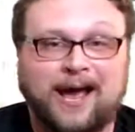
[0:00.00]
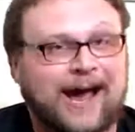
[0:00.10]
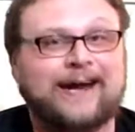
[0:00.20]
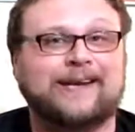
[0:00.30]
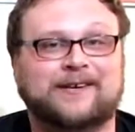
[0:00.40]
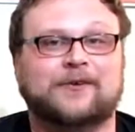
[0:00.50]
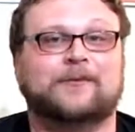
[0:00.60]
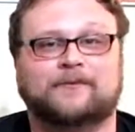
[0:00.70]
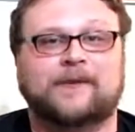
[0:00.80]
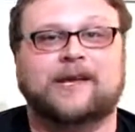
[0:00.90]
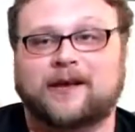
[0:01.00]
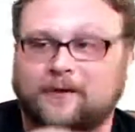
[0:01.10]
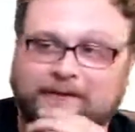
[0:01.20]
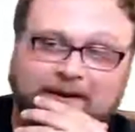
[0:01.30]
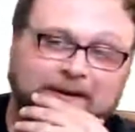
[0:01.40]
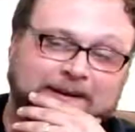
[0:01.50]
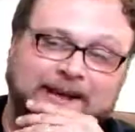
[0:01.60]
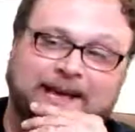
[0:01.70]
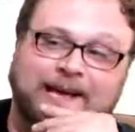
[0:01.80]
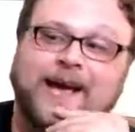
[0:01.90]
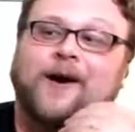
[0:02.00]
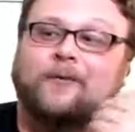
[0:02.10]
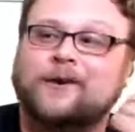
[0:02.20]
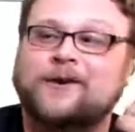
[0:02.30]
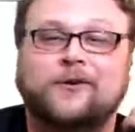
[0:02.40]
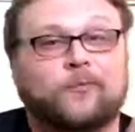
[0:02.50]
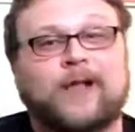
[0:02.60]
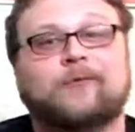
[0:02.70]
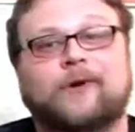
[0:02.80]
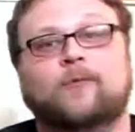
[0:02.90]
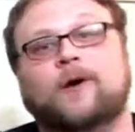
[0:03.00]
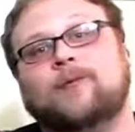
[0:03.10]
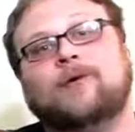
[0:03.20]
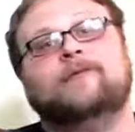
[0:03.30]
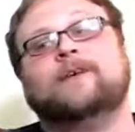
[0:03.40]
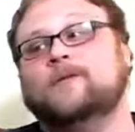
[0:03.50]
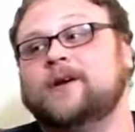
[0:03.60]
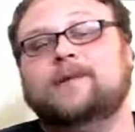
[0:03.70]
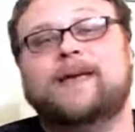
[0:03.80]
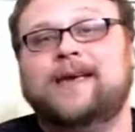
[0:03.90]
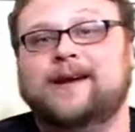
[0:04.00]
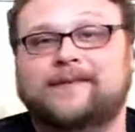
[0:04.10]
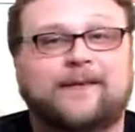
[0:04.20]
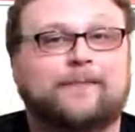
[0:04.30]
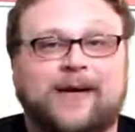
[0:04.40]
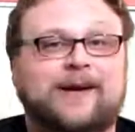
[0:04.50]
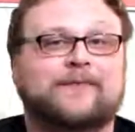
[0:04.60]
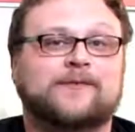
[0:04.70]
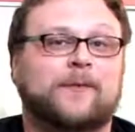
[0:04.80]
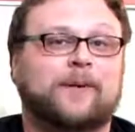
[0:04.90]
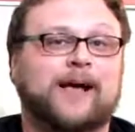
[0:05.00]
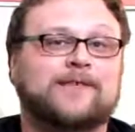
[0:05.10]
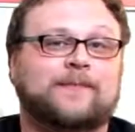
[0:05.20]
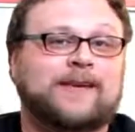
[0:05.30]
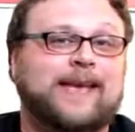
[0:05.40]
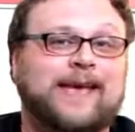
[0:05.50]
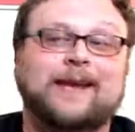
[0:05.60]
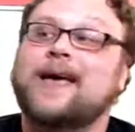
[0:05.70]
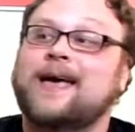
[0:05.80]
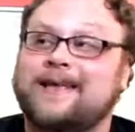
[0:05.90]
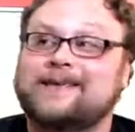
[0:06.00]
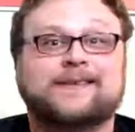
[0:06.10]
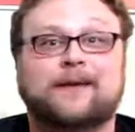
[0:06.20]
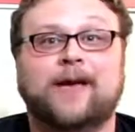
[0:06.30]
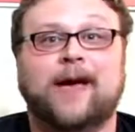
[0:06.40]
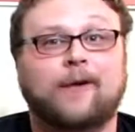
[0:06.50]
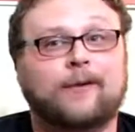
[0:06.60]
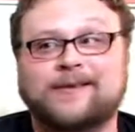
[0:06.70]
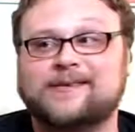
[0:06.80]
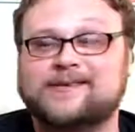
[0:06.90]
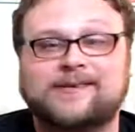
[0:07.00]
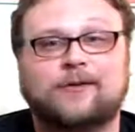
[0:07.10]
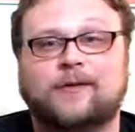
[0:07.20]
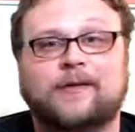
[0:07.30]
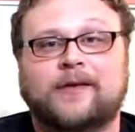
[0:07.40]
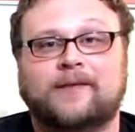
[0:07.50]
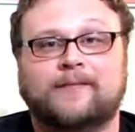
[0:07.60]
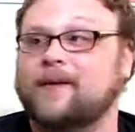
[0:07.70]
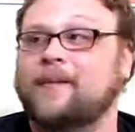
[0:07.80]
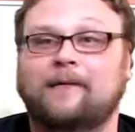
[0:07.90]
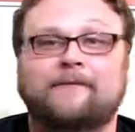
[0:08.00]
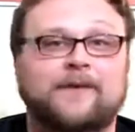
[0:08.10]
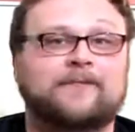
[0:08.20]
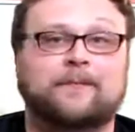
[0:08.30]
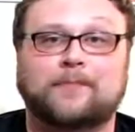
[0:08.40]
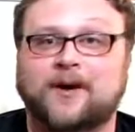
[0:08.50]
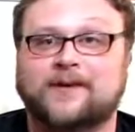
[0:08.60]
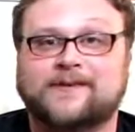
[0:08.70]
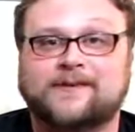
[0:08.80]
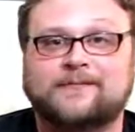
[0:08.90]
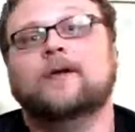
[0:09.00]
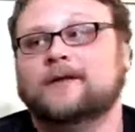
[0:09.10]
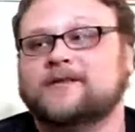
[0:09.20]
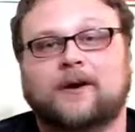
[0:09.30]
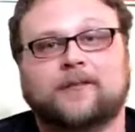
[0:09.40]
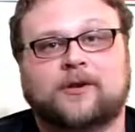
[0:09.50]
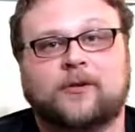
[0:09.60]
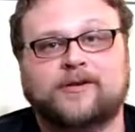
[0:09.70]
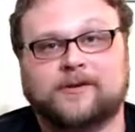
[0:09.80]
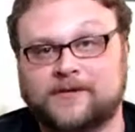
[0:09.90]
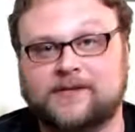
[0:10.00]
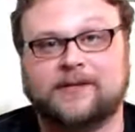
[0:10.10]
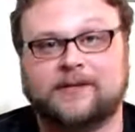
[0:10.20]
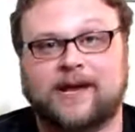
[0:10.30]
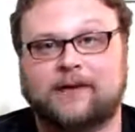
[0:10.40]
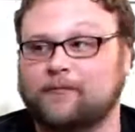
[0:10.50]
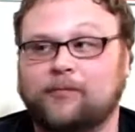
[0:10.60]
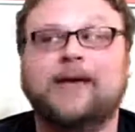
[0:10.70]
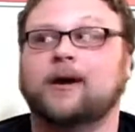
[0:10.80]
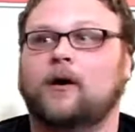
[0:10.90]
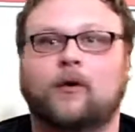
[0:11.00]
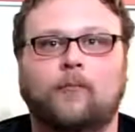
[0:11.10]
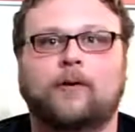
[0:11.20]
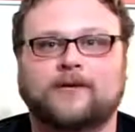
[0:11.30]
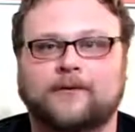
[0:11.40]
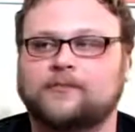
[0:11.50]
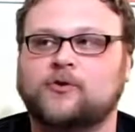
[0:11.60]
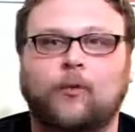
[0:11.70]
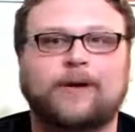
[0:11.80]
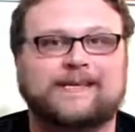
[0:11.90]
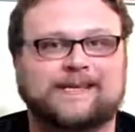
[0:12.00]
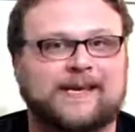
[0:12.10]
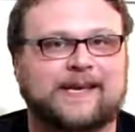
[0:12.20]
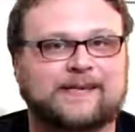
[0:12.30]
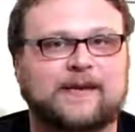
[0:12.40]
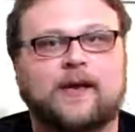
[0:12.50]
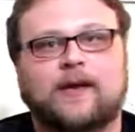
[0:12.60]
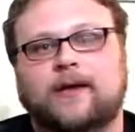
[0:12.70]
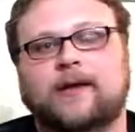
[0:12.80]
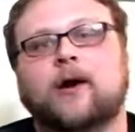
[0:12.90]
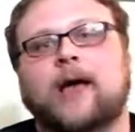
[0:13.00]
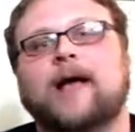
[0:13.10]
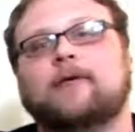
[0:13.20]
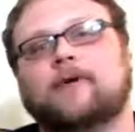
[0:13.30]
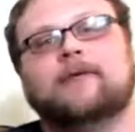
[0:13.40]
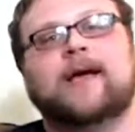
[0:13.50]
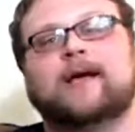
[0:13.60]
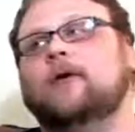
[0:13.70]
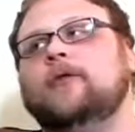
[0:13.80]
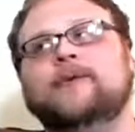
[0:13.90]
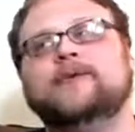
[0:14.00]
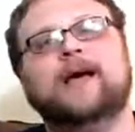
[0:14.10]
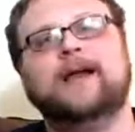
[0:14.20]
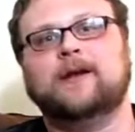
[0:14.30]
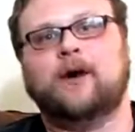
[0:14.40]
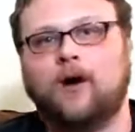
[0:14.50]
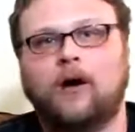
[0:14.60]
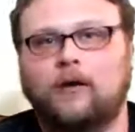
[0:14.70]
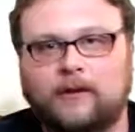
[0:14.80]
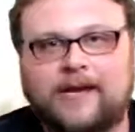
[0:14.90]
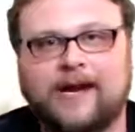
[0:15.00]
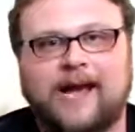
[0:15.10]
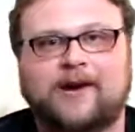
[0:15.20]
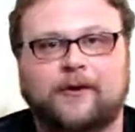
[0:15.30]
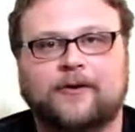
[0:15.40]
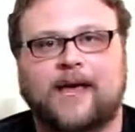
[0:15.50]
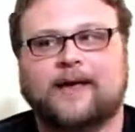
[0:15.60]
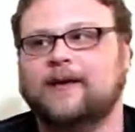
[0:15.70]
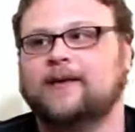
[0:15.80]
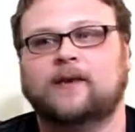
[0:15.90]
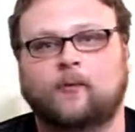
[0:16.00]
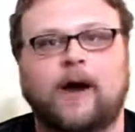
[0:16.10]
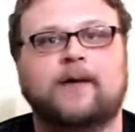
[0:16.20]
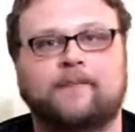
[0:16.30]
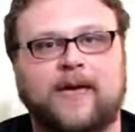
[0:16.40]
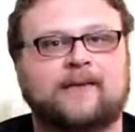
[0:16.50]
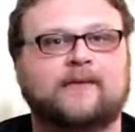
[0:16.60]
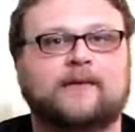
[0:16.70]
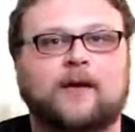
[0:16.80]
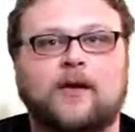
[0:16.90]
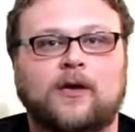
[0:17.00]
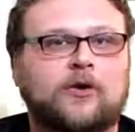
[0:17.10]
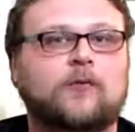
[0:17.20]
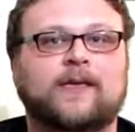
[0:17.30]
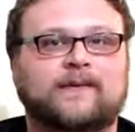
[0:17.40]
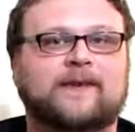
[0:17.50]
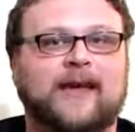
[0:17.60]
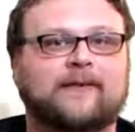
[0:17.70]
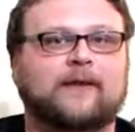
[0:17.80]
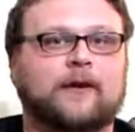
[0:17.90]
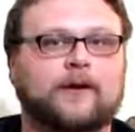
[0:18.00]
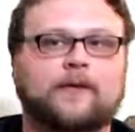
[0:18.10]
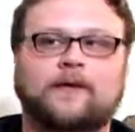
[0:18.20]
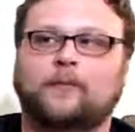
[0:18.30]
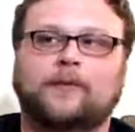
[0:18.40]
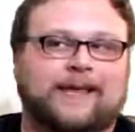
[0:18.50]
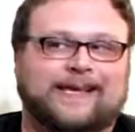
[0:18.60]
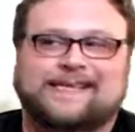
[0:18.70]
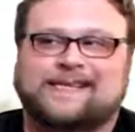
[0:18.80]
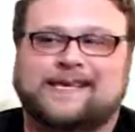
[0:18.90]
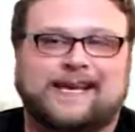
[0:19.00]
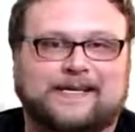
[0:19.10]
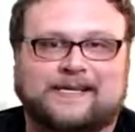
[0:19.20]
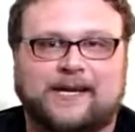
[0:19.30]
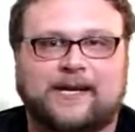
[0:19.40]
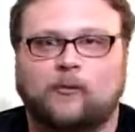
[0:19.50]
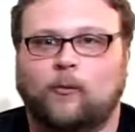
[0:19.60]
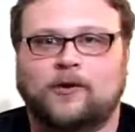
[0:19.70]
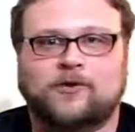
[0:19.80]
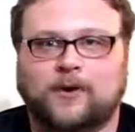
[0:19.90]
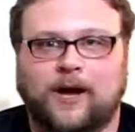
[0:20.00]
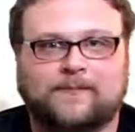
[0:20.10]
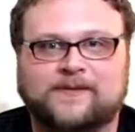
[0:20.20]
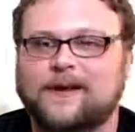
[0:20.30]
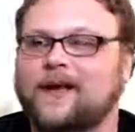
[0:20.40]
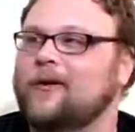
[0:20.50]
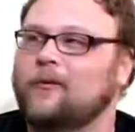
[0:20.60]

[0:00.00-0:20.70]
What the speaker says: I need to do this video. So today, we're going to do Red Green Werewolves, and we're going to make it as competitive as we possibly can. And somehow, it's still only going to be about 50 bucks. Let's start with the creatures in the deck. We're playing a whole bunch of them, 26 in our aggro deck. Although it's not an all-in aggro deck like the white-based humans decks are. You know, those will play like 16 one-drops.